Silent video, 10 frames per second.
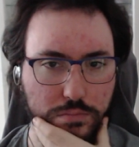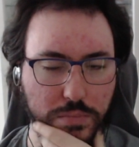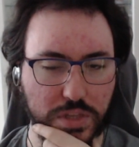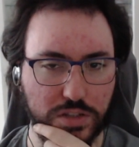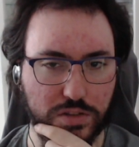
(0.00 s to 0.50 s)

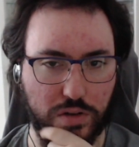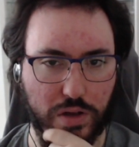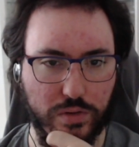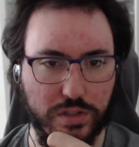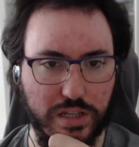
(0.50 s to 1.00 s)
So I
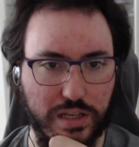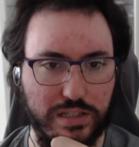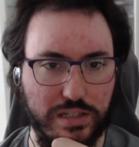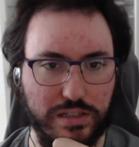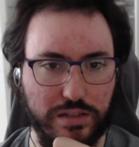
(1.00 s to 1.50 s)
would say
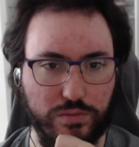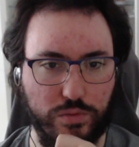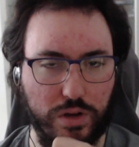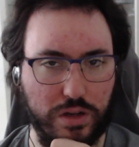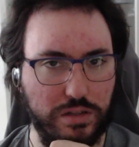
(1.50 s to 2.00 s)
season
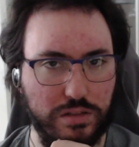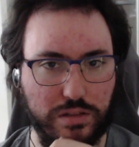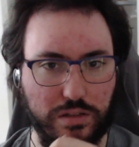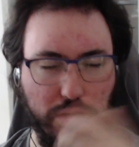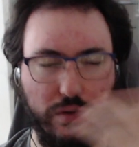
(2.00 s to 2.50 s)
1,
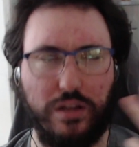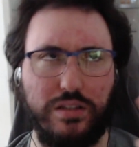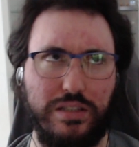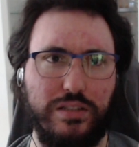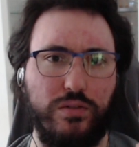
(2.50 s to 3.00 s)
not
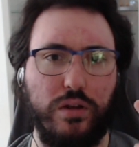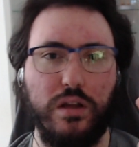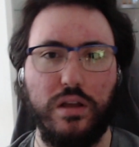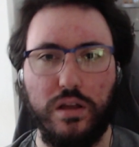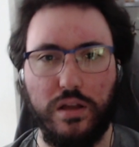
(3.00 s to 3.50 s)
season 1,
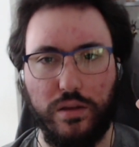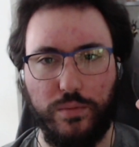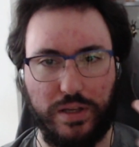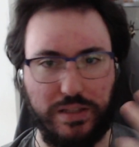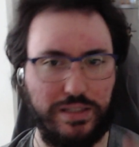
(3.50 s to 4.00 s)

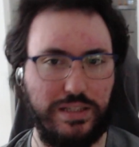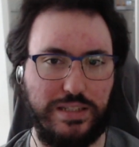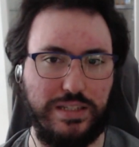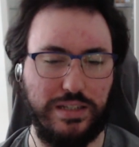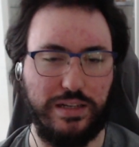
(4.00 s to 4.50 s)
because it is
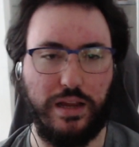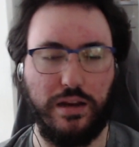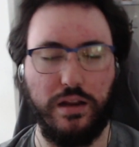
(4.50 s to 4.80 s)
season 9.